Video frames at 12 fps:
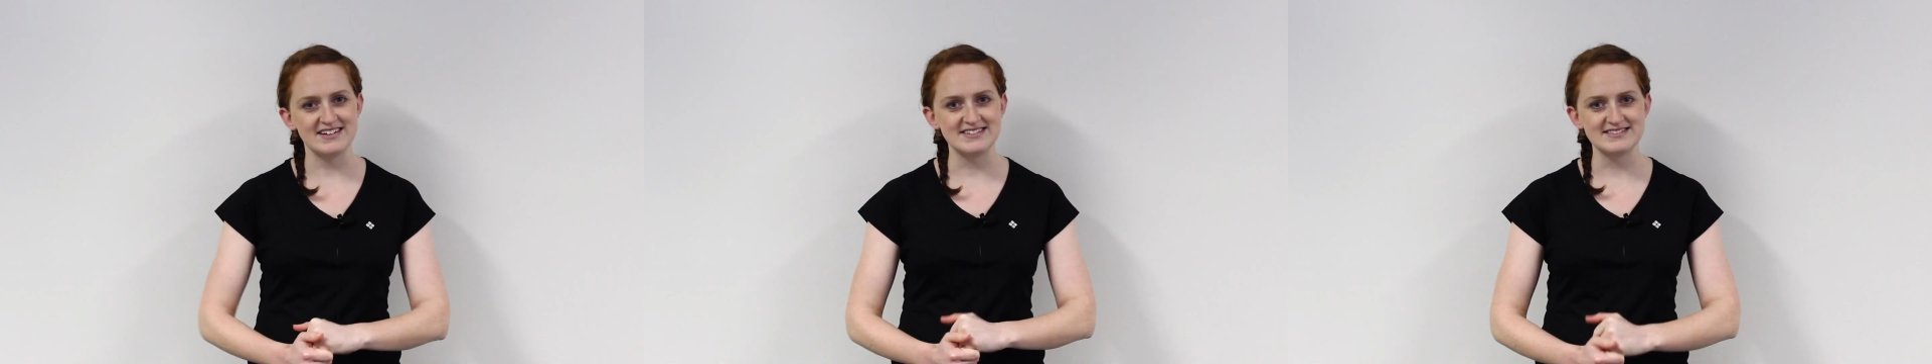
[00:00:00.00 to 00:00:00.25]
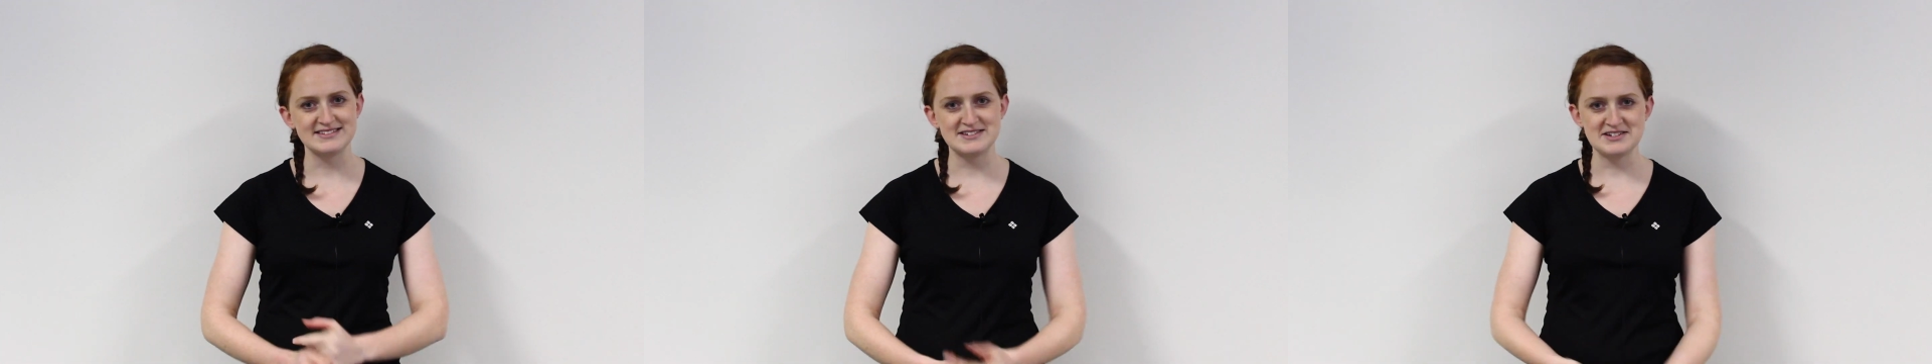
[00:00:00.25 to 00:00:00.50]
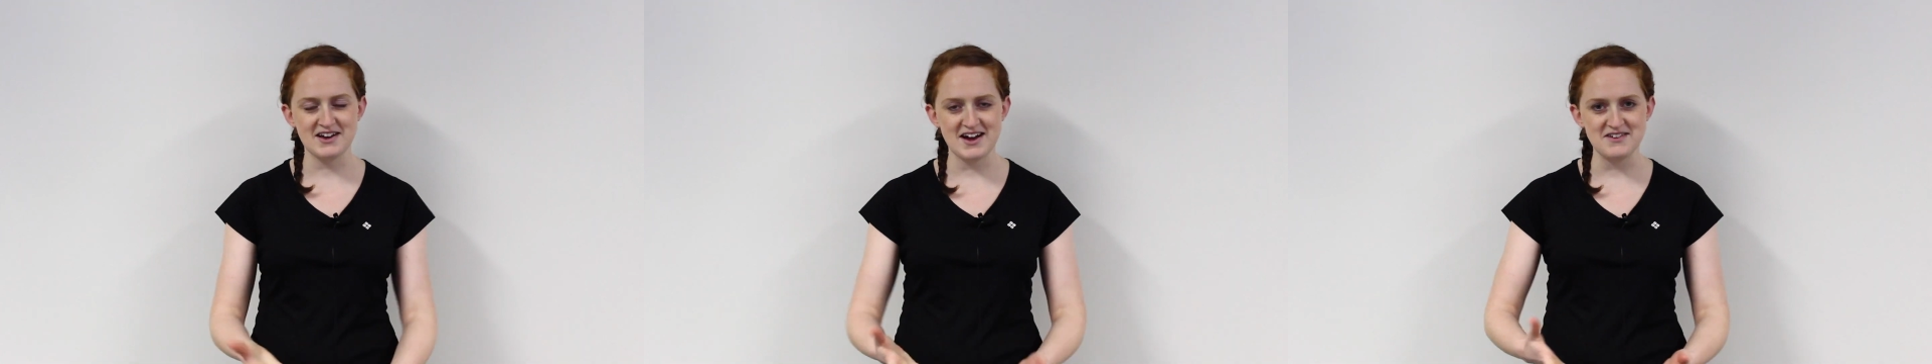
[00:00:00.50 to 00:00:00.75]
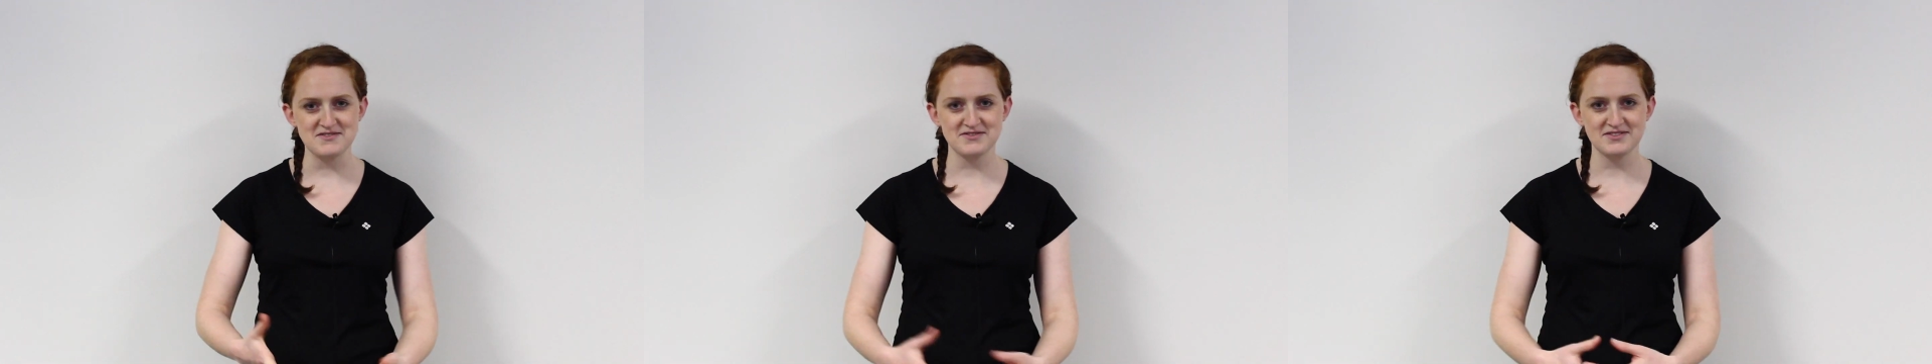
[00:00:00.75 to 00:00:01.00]
then it's
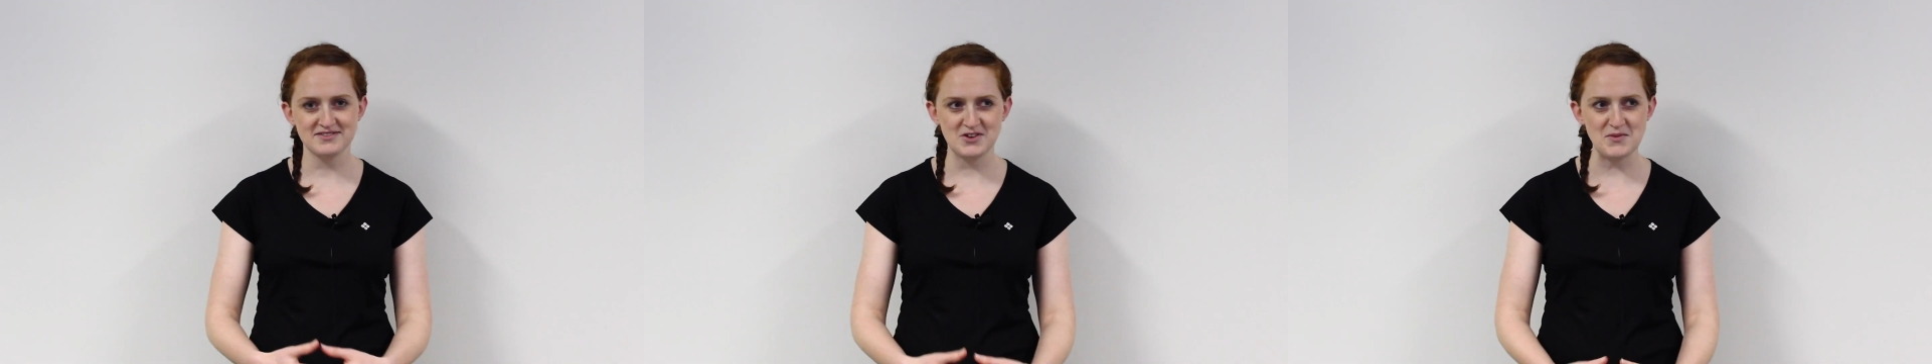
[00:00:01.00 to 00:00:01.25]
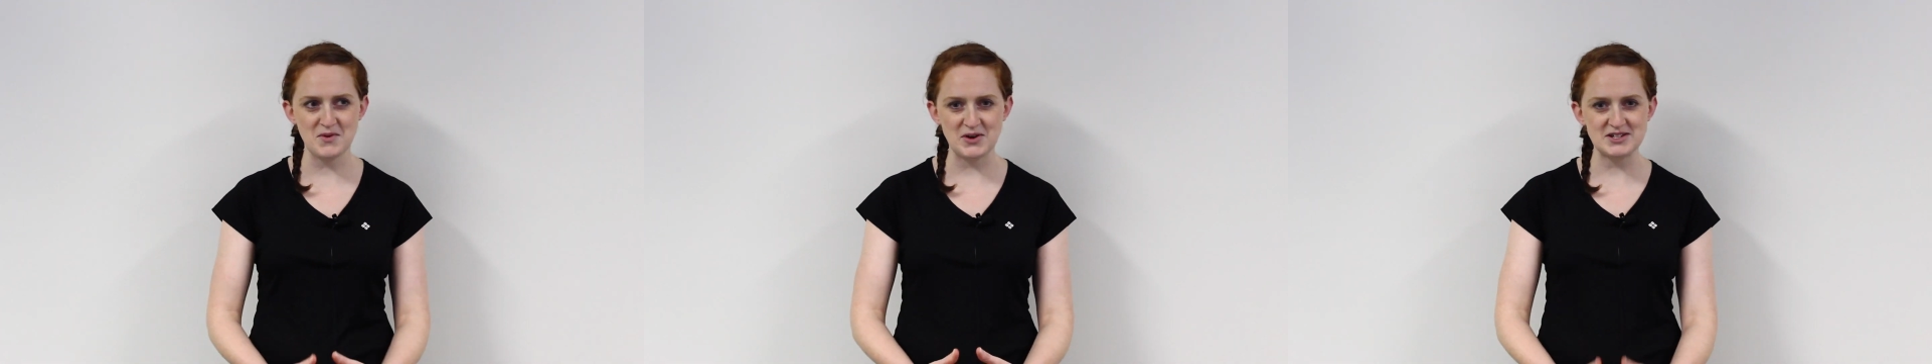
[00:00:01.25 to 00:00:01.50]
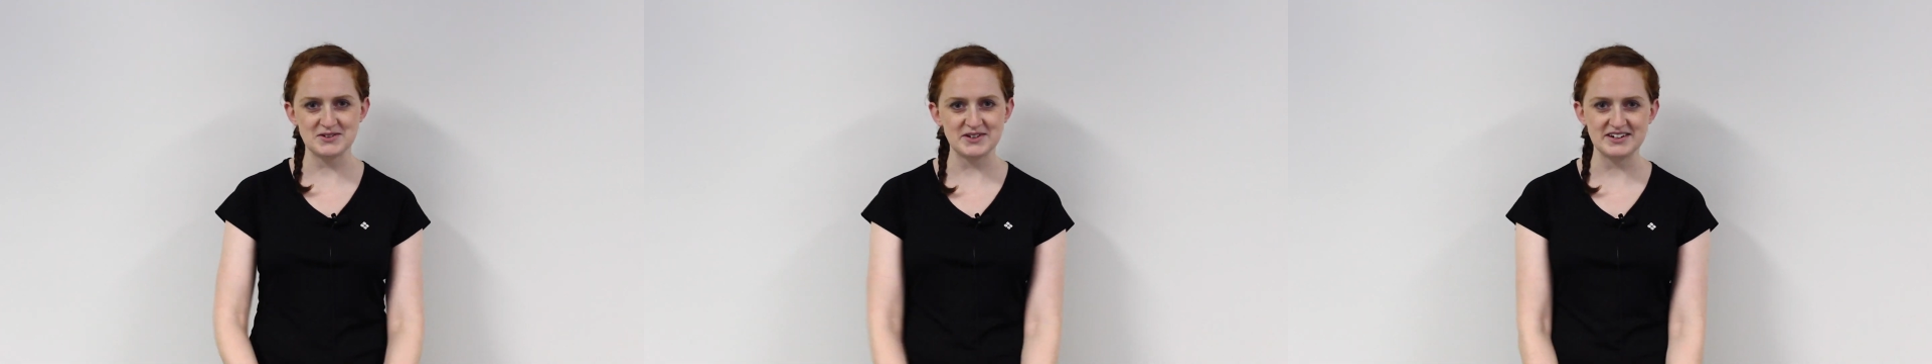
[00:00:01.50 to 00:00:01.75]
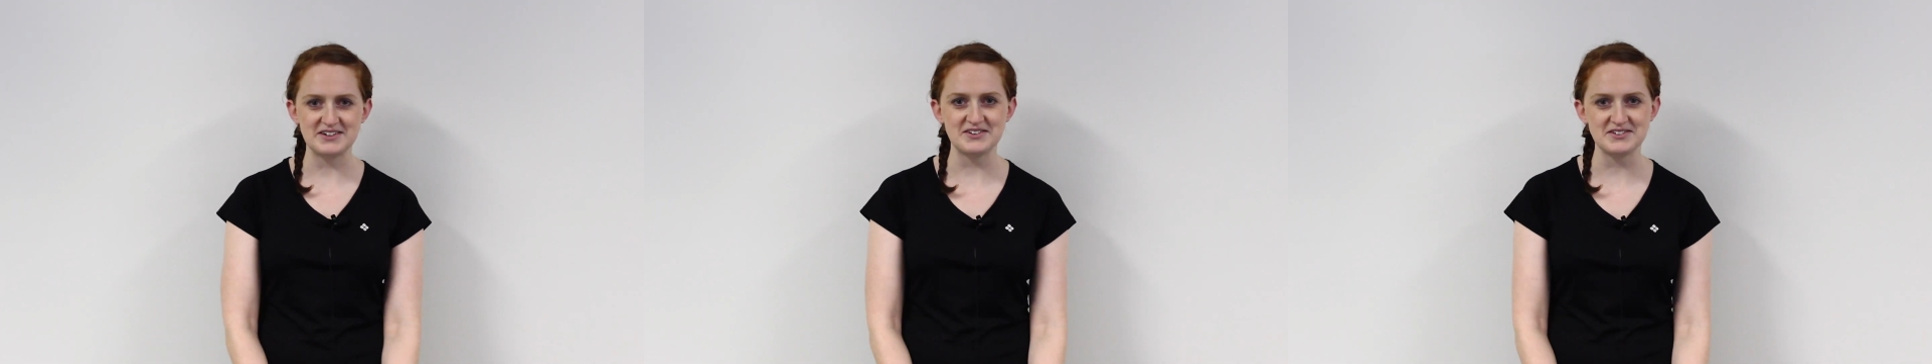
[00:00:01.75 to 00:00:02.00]
kind of no point to
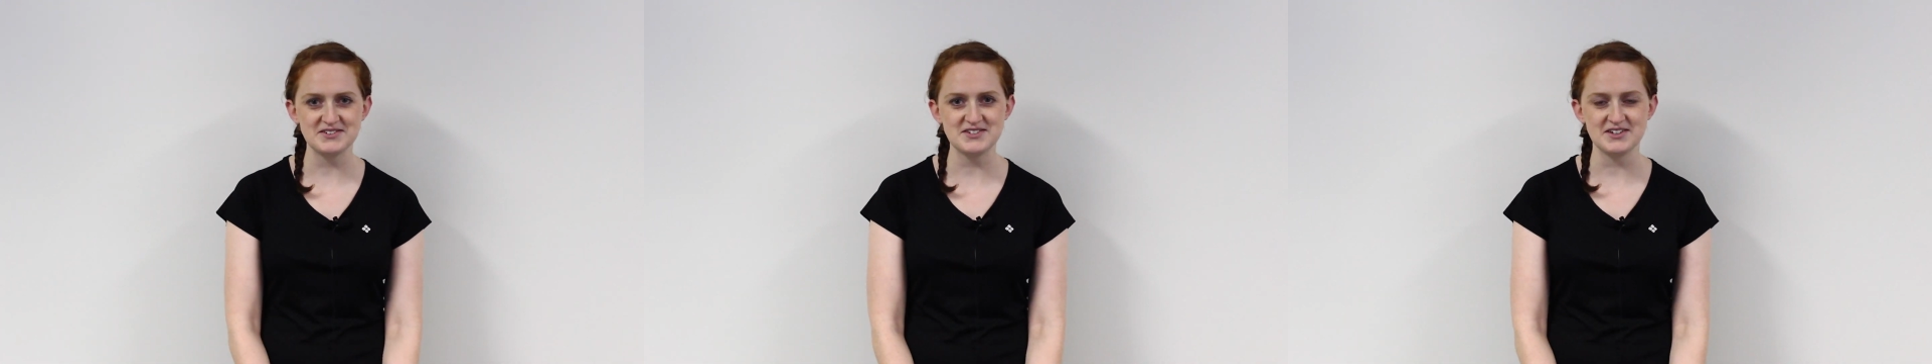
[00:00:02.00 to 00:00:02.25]
it at all.